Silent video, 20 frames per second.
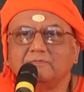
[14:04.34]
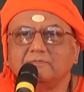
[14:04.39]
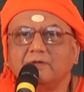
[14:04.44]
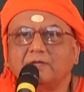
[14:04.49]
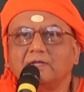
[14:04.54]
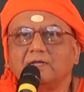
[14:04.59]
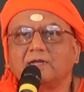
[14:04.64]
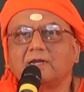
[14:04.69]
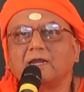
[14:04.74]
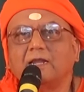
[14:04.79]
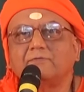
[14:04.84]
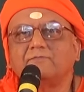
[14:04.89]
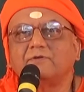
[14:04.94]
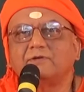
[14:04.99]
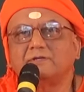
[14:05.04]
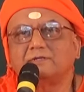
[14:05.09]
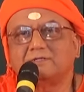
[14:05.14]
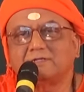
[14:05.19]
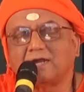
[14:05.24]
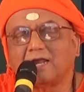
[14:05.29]
very
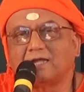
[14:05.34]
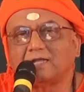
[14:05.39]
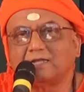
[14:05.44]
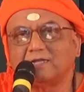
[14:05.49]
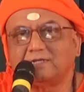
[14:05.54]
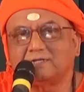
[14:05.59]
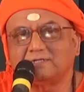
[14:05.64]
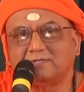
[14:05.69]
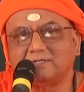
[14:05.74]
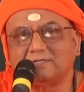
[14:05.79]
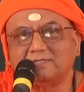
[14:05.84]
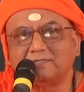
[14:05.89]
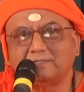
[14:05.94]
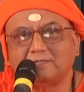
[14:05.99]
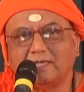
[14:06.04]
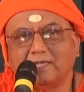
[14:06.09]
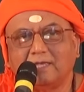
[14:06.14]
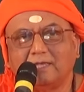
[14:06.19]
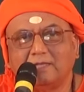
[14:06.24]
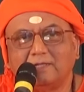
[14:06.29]
clever truncation
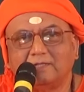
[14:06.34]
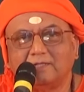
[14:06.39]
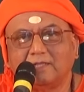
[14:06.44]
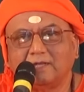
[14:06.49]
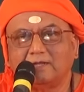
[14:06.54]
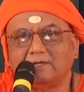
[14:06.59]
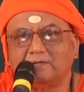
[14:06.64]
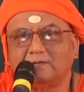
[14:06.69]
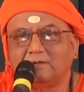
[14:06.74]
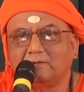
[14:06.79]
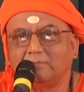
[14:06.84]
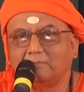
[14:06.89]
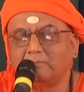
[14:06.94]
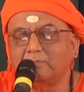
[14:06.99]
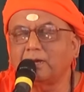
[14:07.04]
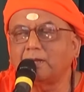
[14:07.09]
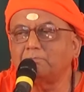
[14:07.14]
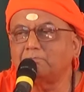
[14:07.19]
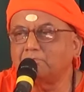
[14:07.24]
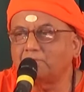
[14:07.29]
saying that
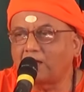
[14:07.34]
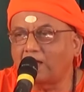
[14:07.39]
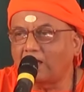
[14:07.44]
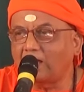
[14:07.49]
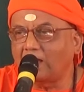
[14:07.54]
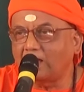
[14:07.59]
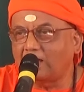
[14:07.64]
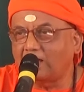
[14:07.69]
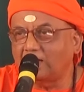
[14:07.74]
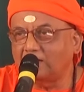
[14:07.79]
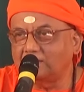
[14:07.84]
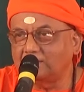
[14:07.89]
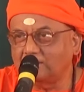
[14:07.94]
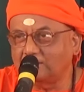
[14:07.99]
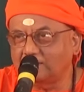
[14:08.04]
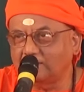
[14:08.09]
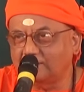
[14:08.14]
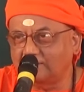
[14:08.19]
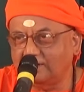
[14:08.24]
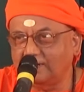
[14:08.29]
Brahma,
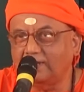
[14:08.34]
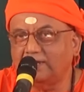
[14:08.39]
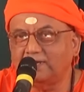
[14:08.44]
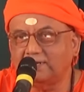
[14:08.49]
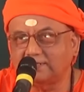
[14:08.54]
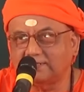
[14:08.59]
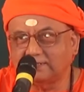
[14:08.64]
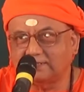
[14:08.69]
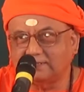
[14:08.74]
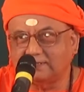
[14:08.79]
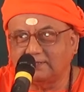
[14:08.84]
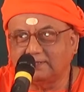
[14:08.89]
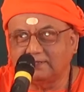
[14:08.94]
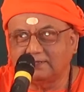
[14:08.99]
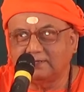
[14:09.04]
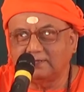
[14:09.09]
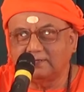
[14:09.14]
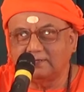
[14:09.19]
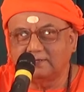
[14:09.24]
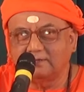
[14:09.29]
the
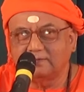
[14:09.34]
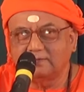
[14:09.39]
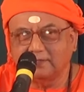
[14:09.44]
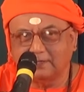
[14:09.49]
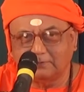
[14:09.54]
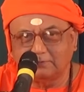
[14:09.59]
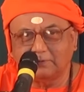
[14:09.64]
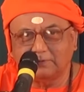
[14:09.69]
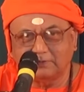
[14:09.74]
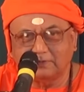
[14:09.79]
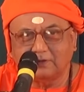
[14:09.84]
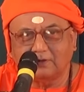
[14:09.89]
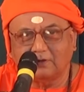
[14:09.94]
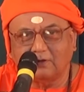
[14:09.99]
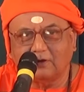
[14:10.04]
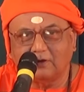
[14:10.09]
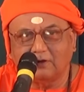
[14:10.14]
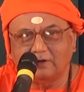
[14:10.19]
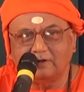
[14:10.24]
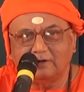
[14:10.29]
creator, that means the
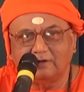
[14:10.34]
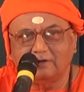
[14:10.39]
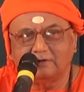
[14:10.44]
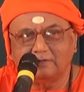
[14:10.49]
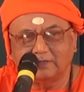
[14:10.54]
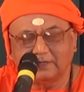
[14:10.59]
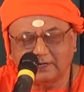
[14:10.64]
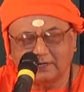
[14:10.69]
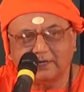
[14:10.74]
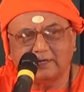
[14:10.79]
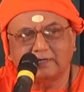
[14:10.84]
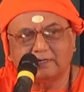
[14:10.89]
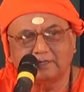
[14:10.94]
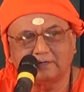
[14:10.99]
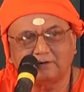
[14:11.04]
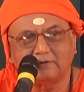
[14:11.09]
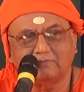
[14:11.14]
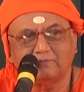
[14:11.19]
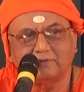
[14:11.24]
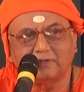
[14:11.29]
God, the
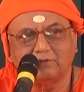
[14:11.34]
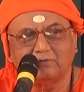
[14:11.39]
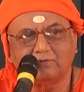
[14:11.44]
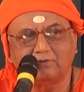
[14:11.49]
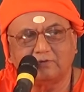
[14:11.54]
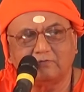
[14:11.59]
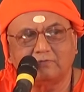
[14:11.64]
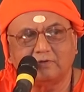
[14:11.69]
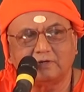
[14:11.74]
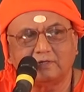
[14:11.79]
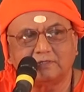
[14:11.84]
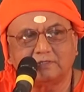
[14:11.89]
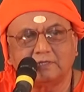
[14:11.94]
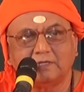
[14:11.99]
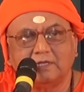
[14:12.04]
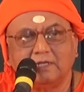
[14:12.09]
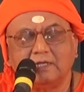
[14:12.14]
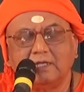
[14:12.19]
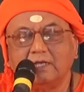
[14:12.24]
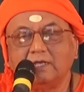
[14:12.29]
creator of the universe,
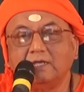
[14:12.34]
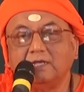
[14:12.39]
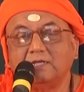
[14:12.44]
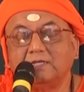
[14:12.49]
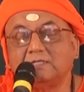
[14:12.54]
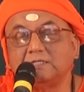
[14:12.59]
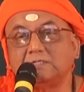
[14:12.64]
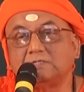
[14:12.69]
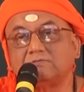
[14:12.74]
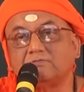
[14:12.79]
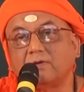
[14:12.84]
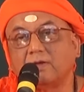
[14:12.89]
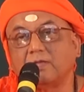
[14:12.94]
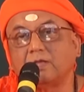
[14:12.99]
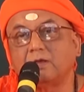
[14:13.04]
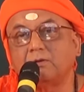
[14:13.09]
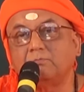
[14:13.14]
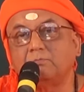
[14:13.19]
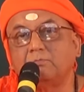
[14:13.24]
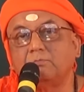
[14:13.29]
he is
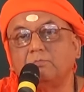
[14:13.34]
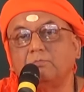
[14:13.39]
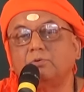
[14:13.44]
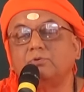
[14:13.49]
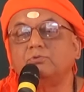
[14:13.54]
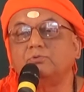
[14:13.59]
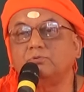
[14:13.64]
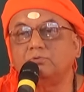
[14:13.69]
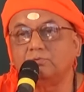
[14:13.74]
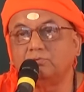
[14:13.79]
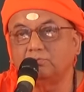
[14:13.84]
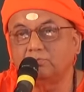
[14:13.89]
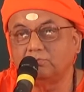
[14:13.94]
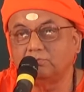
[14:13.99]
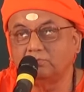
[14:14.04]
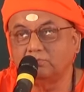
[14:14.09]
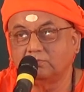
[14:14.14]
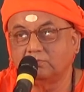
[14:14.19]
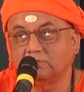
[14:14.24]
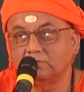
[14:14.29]
Swayambhu.
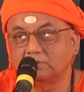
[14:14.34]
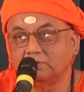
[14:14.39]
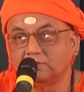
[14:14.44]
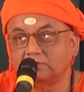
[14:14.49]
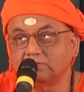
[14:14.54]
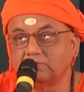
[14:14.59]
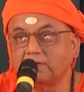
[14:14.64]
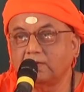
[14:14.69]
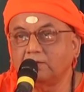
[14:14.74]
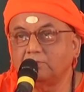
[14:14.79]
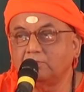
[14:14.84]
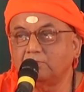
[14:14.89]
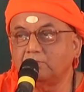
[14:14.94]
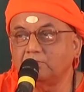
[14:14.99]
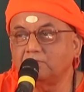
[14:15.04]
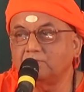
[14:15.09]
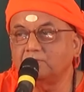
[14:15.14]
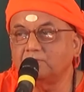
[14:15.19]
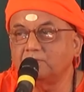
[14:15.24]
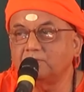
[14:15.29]

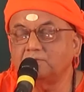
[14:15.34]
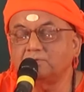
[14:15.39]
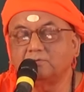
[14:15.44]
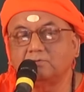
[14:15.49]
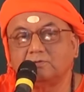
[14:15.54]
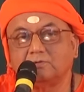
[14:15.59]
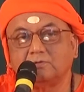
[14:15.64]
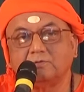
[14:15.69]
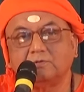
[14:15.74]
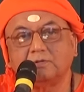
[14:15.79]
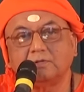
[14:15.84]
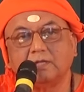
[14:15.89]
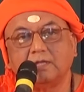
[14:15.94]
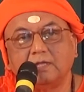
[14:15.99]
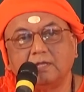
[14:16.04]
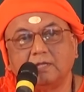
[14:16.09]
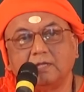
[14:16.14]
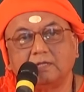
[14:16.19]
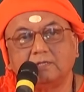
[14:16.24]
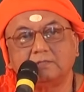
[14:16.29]
Swayambhu means
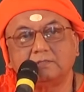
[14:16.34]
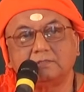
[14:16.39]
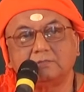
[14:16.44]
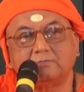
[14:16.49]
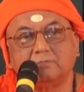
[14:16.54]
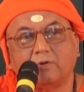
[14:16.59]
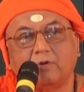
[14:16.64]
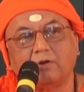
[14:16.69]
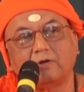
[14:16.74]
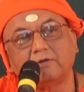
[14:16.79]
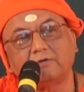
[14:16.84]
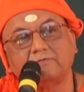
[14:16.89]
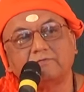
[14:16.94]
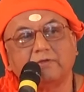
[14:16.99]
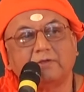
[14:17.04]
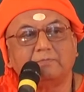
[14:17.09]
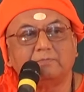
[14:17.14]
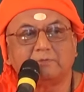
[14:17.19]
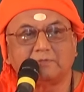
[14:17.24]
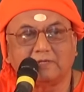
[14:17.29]
he is born of
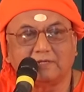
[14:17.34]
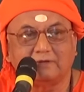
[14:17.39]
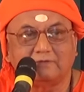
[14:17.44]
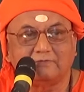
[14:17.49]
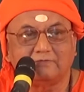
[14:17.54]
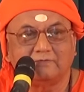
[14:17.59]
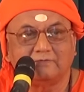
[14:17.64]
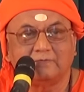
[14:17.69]
himself.